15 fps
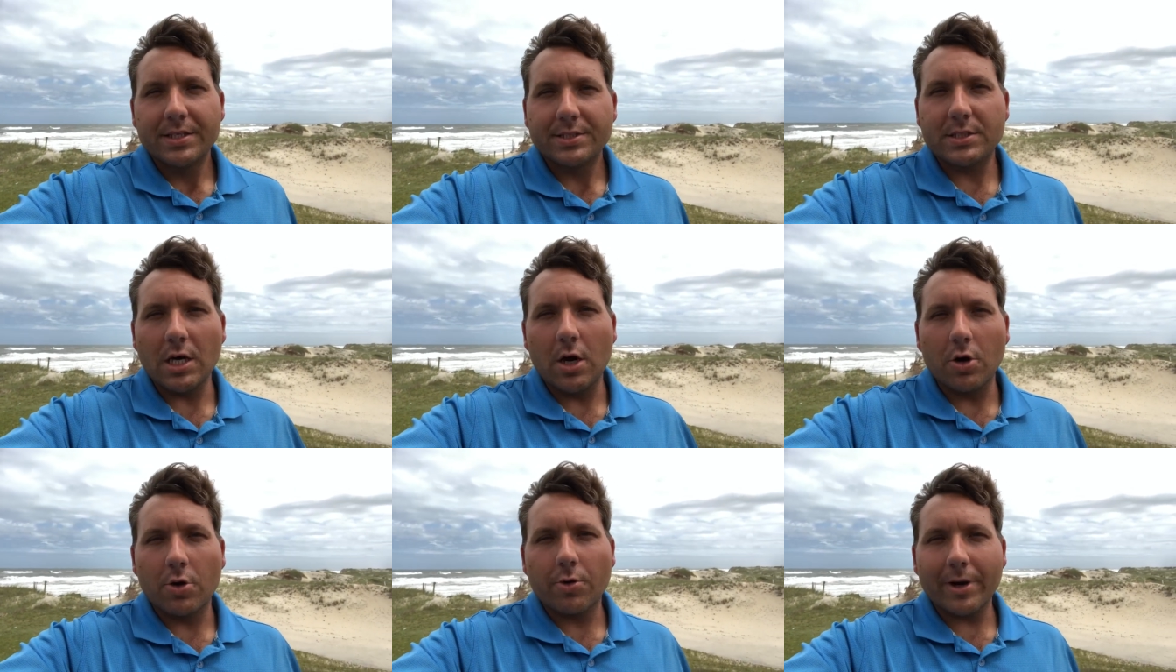
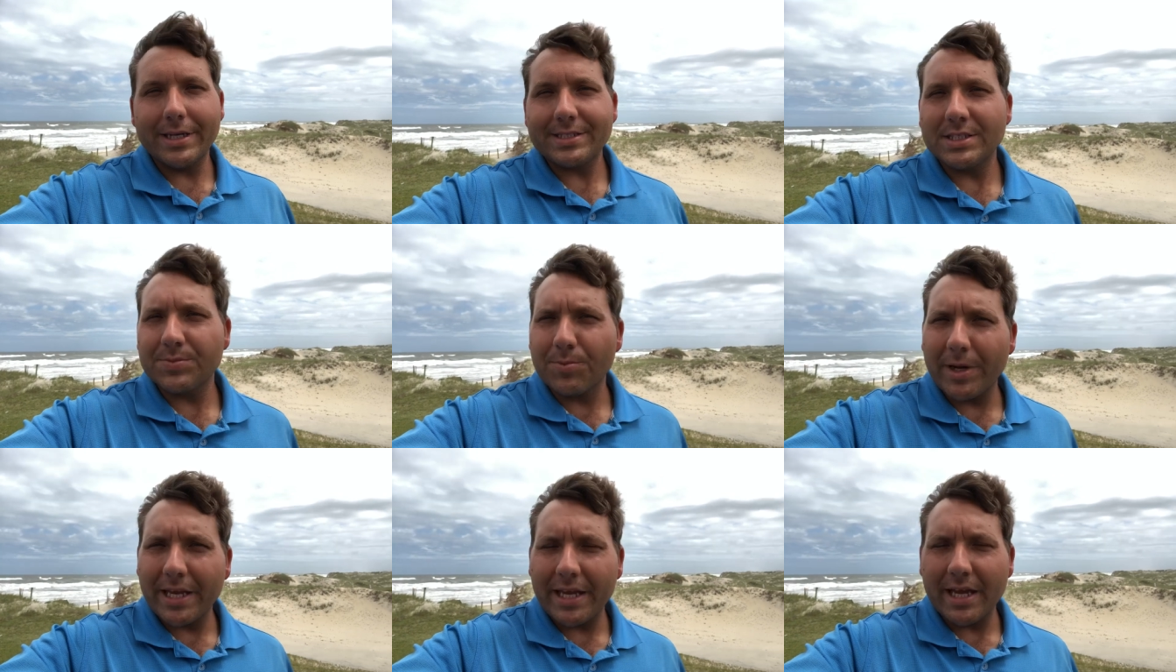So Chris
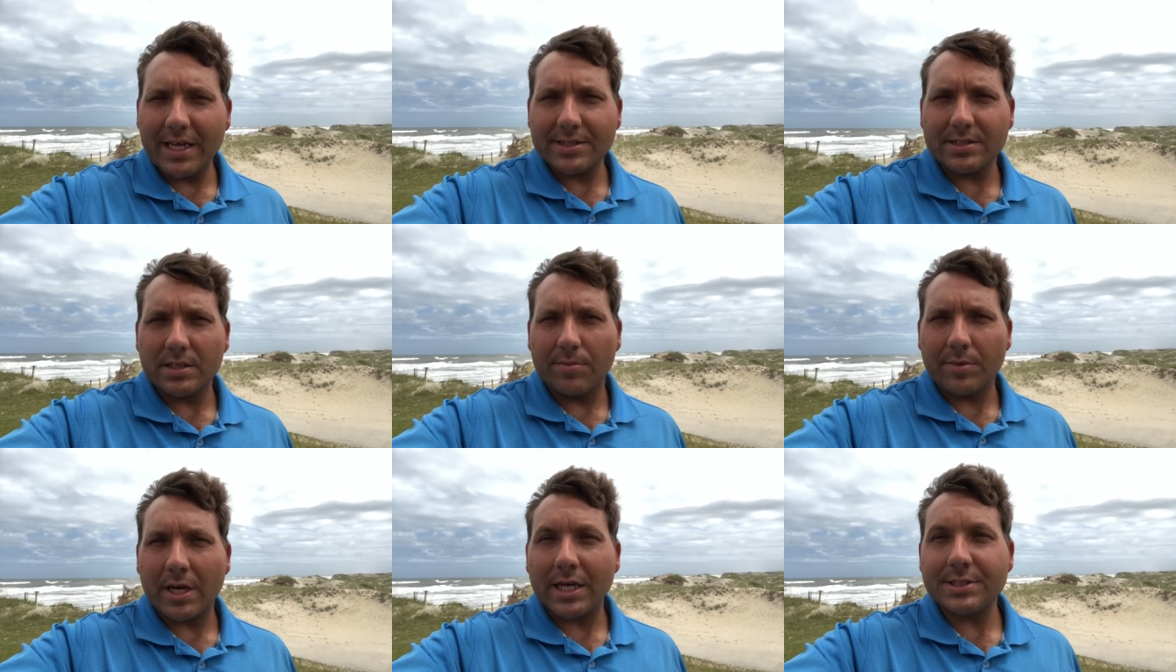is bringing us
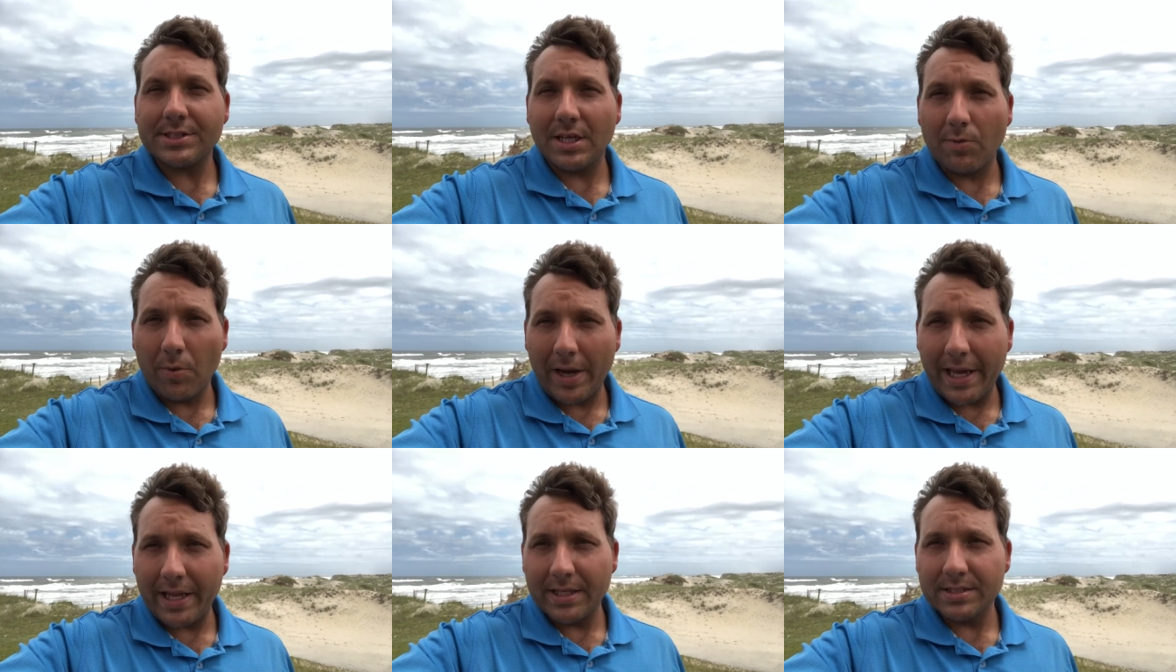some gusty
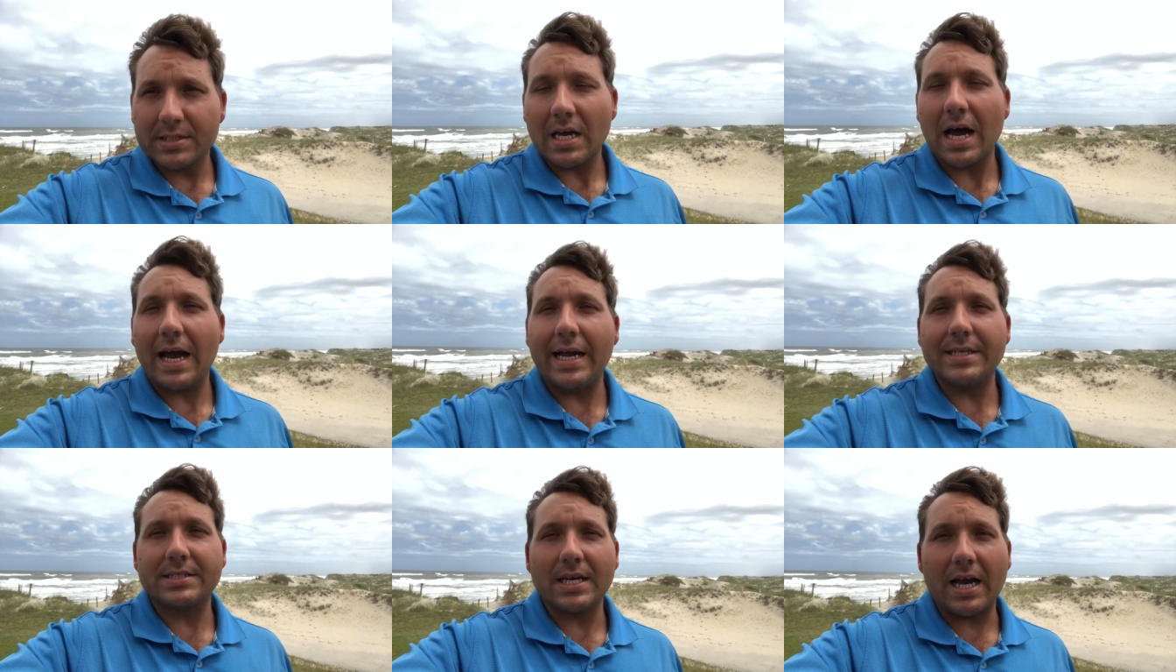winds,
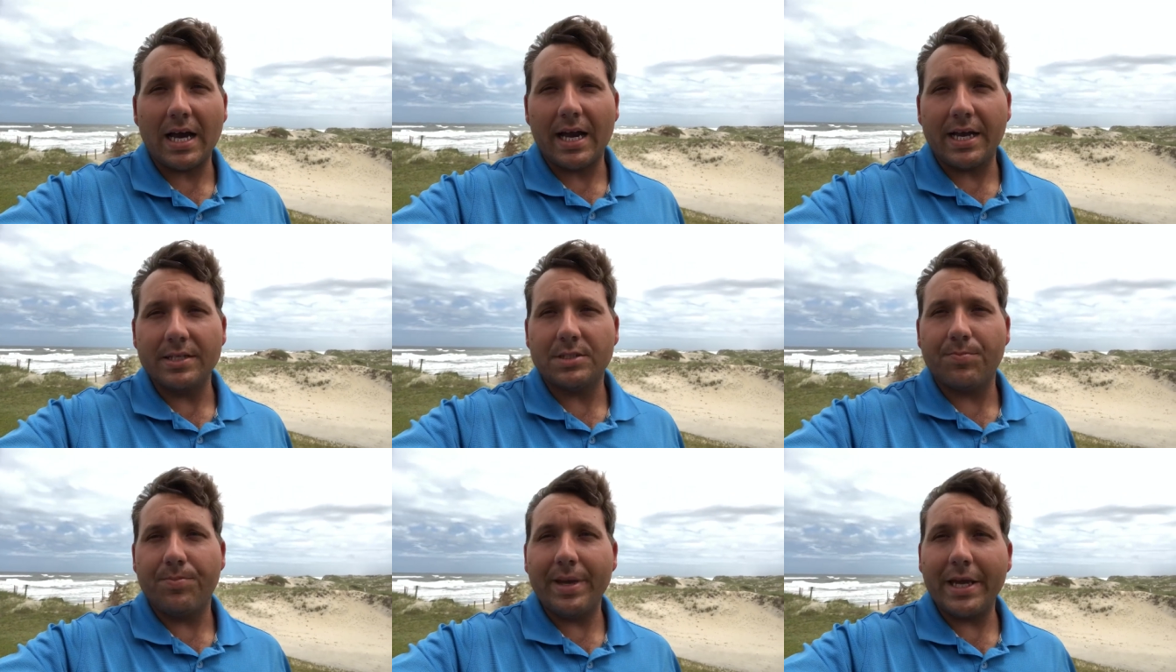high
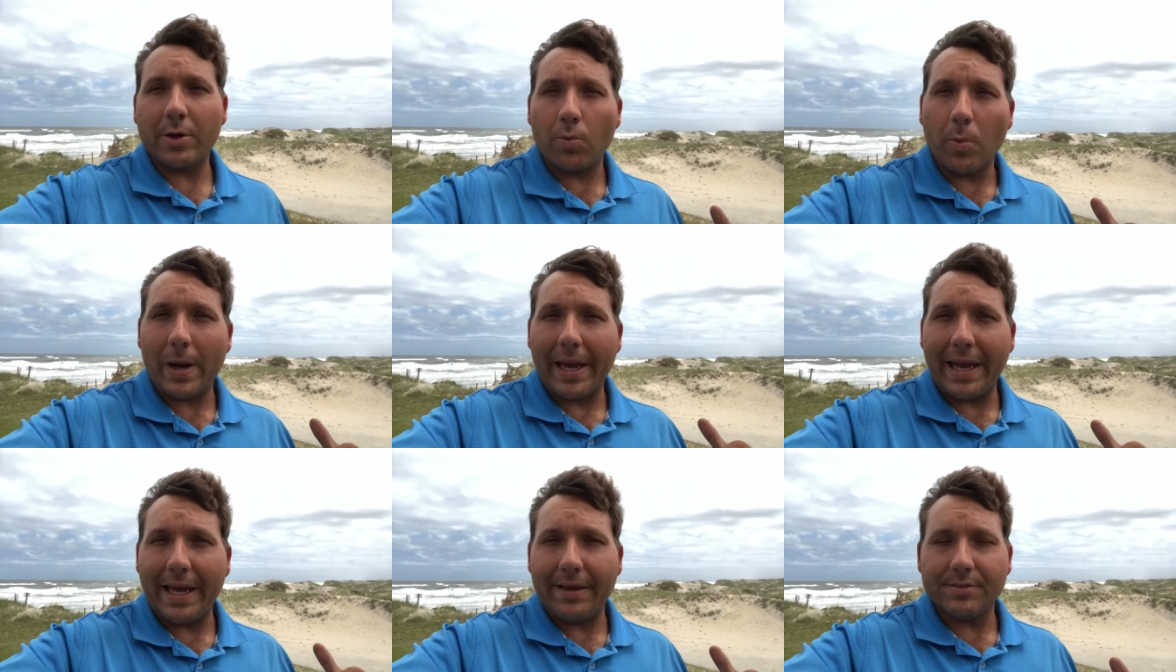tides, big
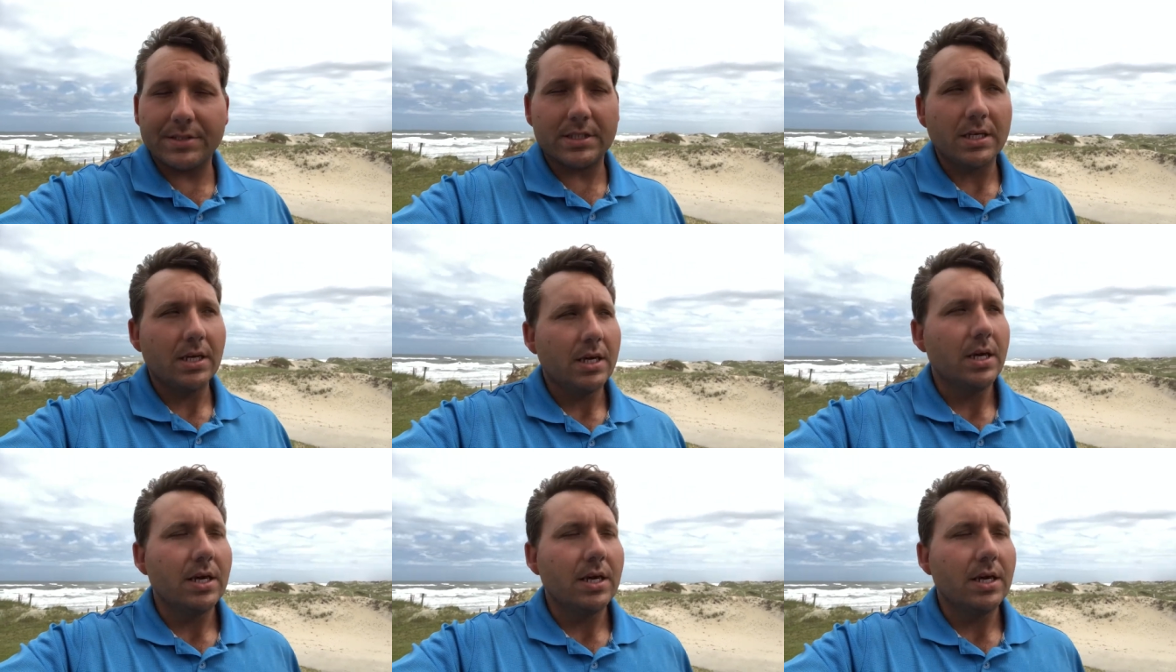waves.